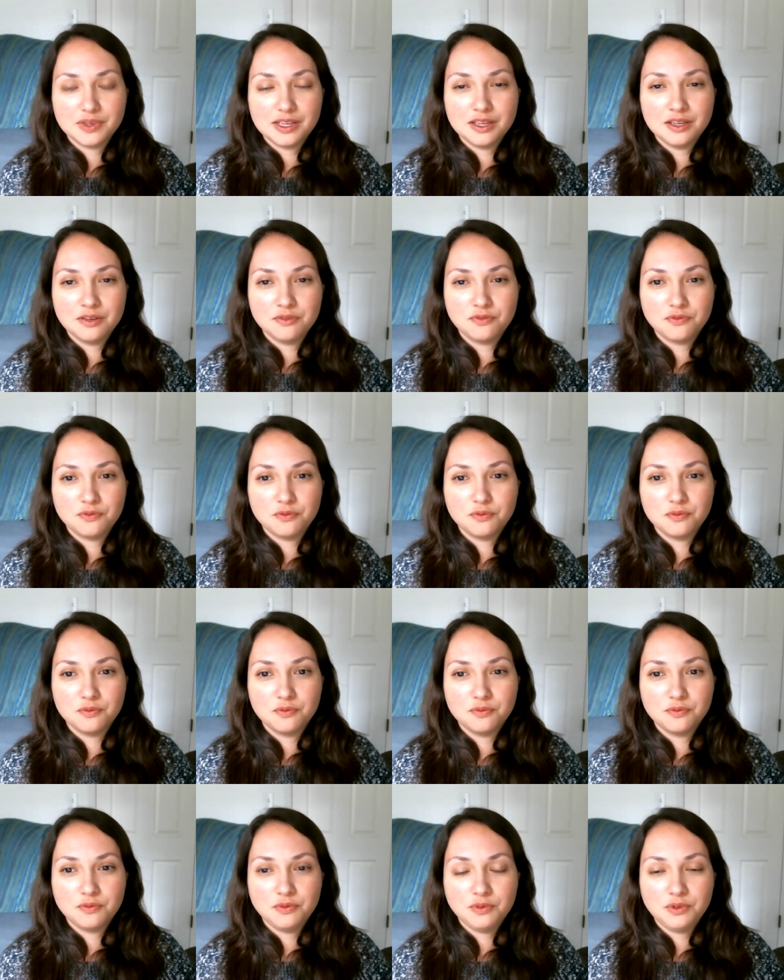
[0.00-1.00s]
if
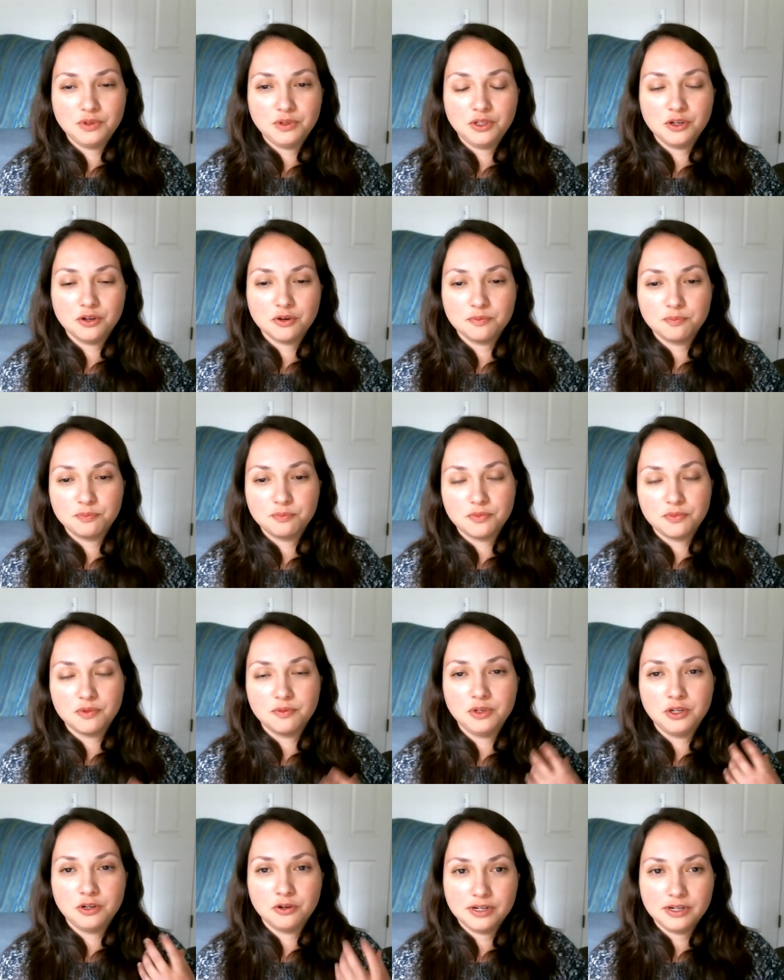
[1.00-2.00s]
you're
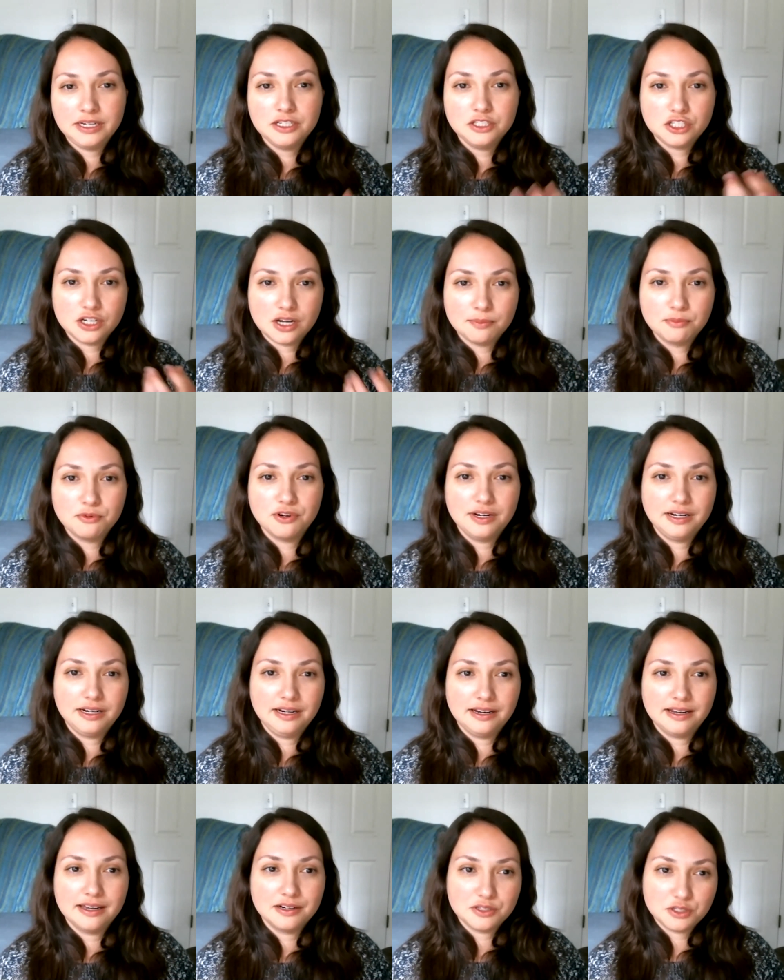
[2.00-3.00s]
each
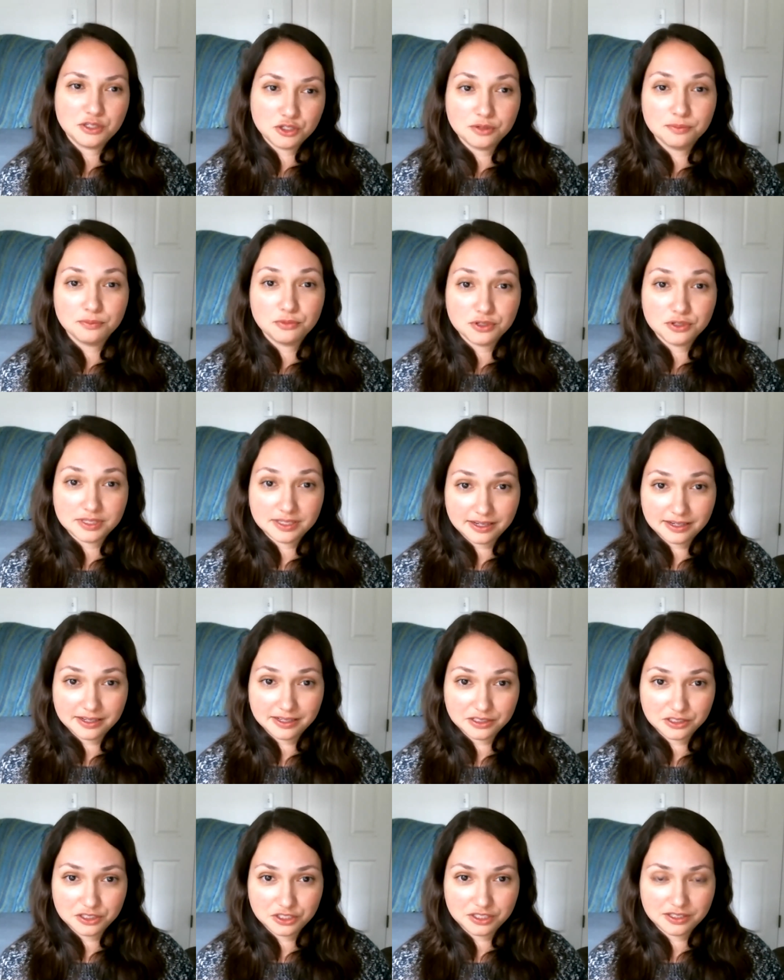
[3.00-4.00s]
operating at a certain
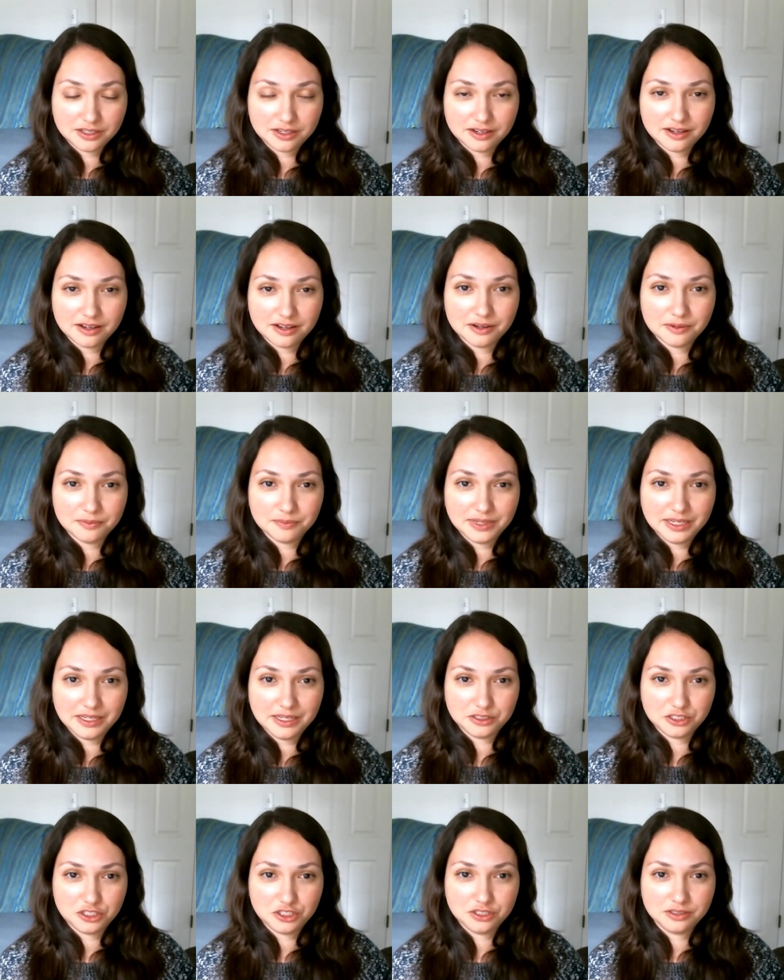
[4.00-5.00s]
percentage
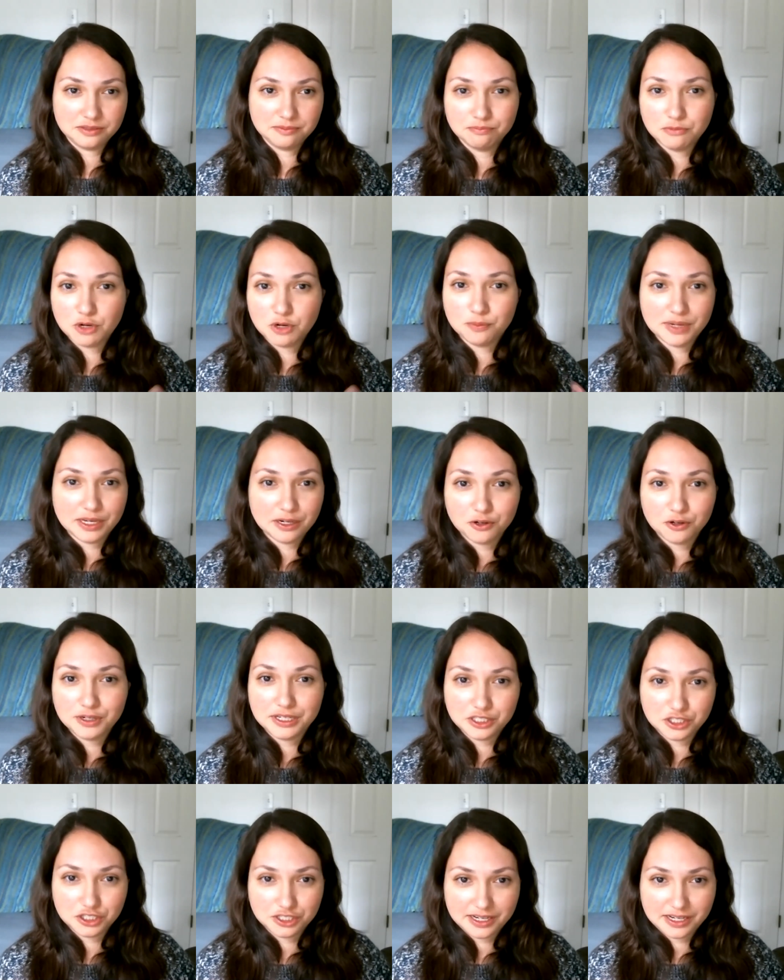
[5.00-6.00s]
each moment or
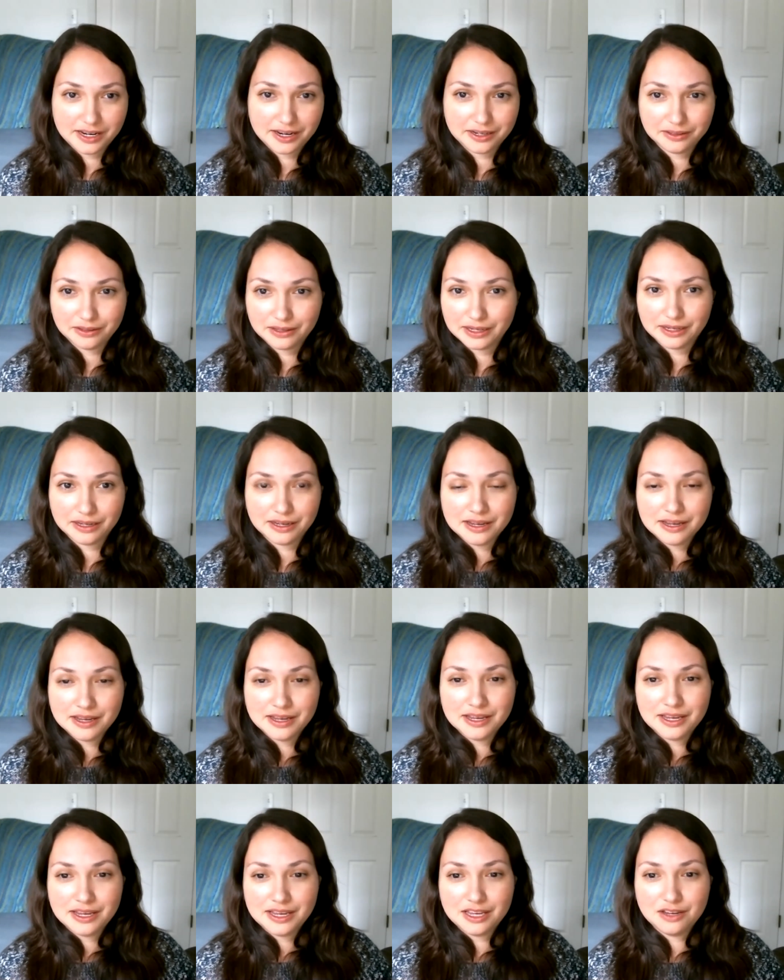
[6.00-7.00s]
each day. Like
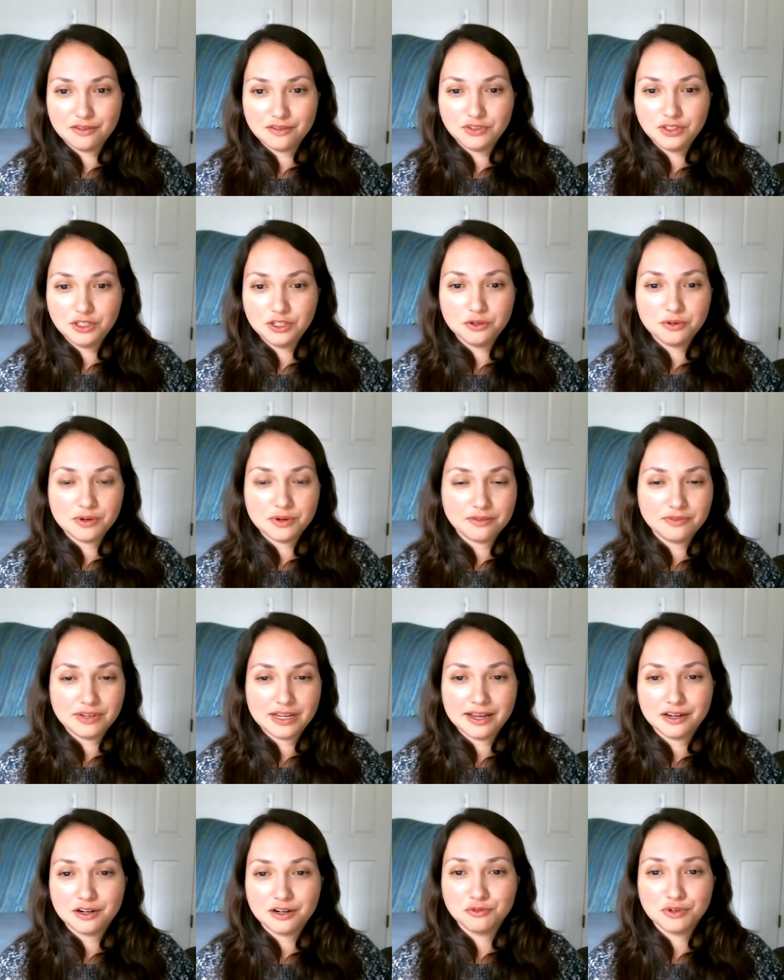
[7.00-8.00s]
if you have
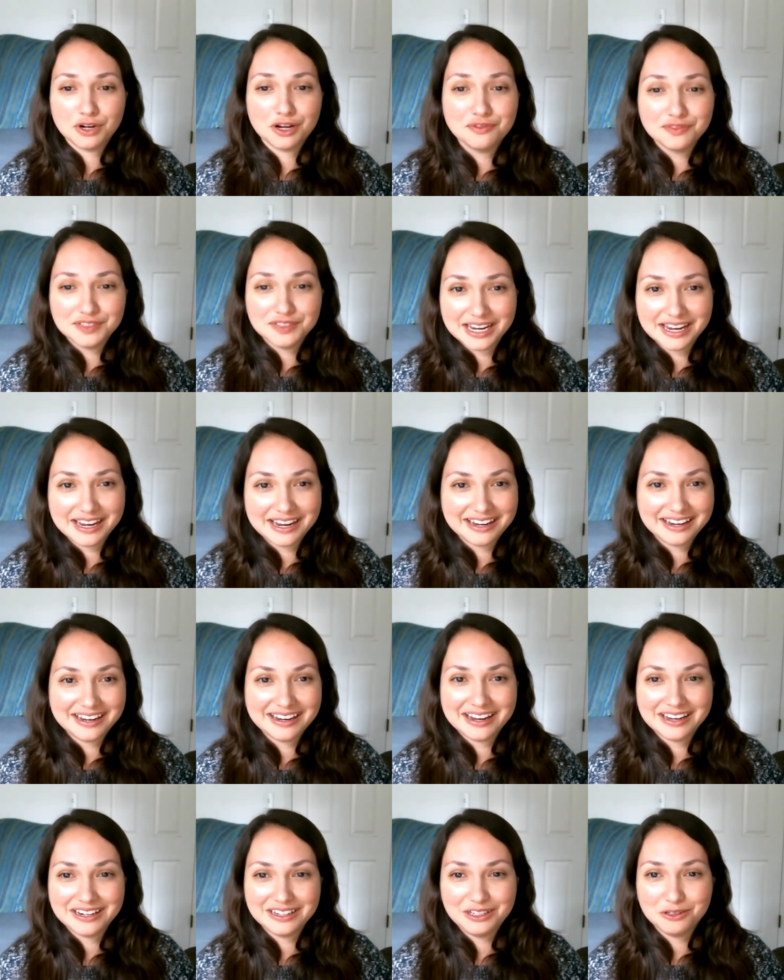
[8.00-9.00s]
had a rough day
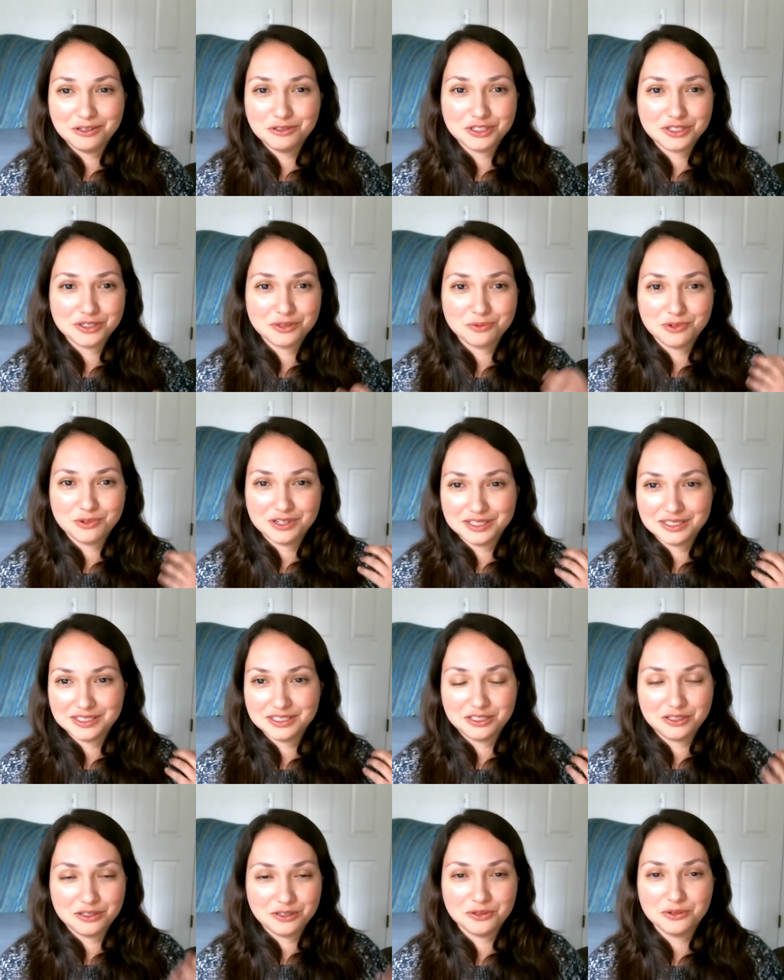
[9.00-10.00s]
and you just want
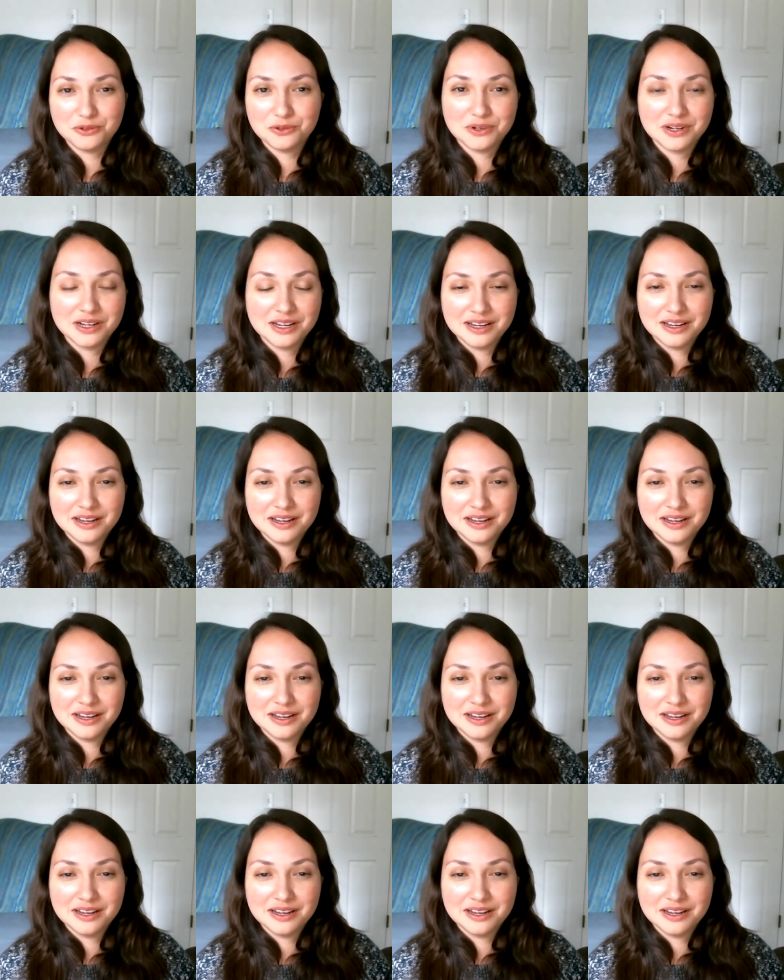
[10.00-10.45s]
to